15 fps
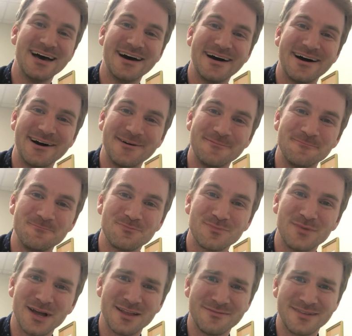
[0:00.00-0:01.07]

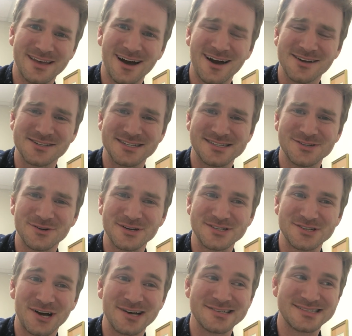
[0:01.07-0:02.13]
But gosh, it's so
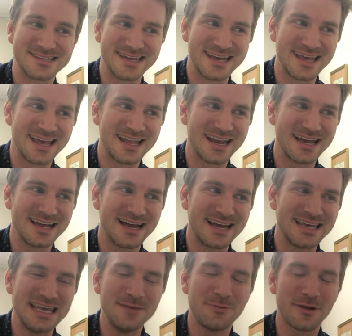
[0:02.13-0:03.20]
exhausting. And
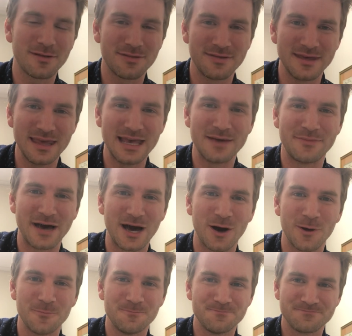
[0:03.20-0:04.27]
I keep on thinking
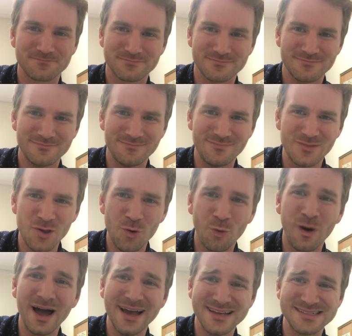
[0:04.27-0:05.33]
about
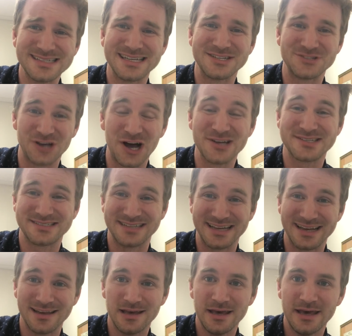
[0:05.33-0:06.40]
why is it
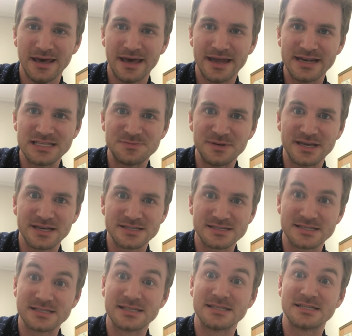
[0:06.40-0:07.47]
exhausting? And it's because
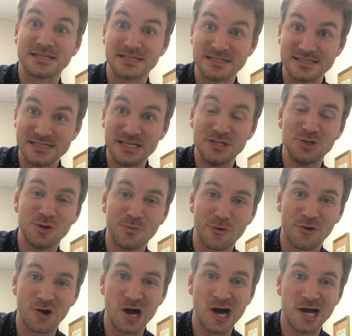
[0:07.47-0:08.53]
it's this continual
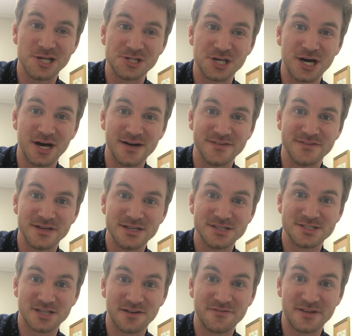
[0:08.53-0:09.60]
barrage of
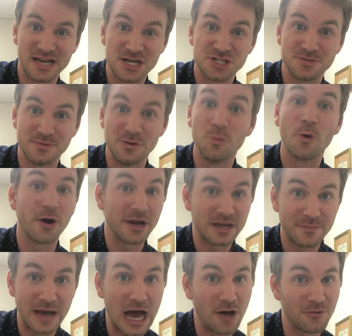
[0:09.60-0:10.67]
stuff that I should be
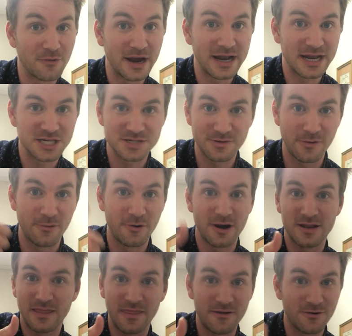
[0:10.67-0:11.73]
worried about, right? I should be
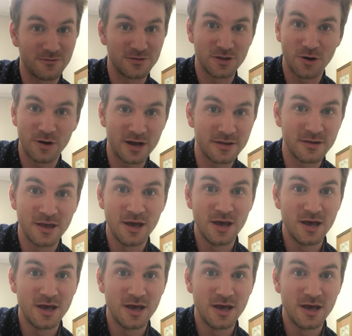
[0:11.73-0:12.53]
worried that they're low on